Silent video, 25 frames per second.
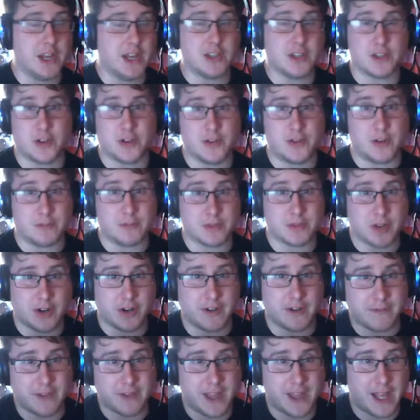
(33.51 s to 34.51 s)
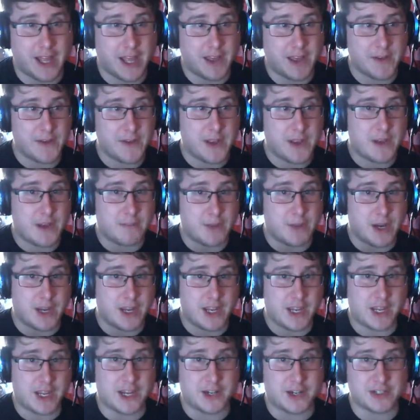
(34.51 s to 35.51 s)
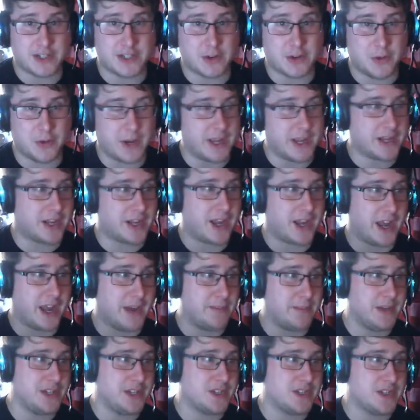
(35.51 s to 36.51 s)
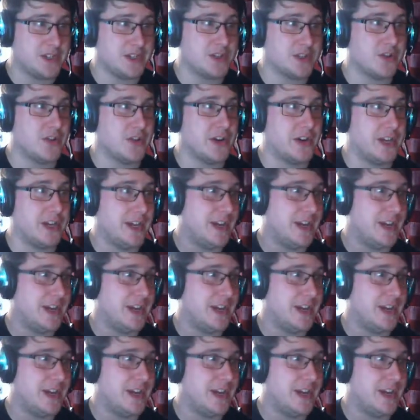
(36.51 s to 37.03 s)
So I'm sorry for that, but here's a quick Amnesia story.